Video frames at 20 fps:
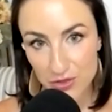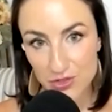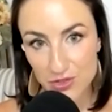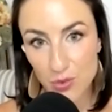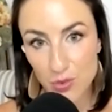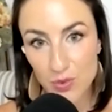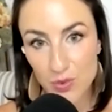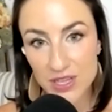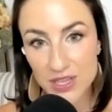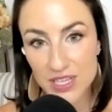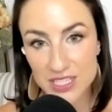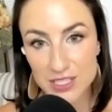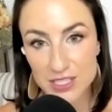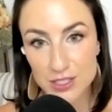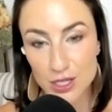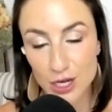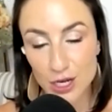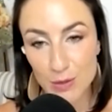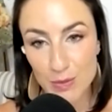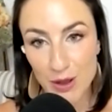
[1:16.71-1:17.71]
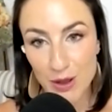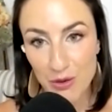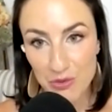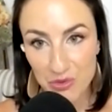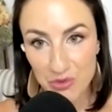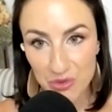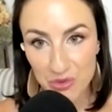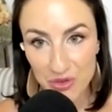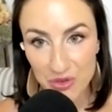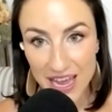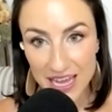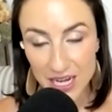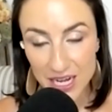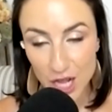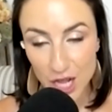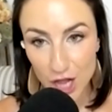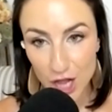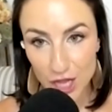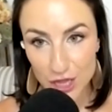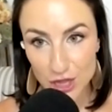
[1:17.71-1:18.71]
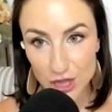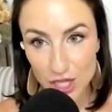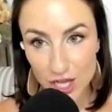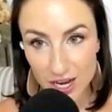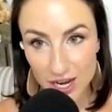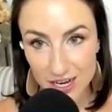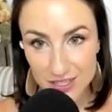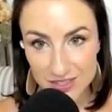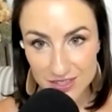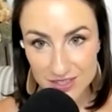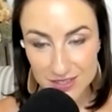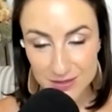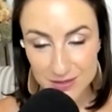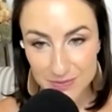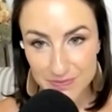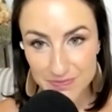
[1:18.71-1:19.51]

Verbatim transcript: So we like to talk about fat loss.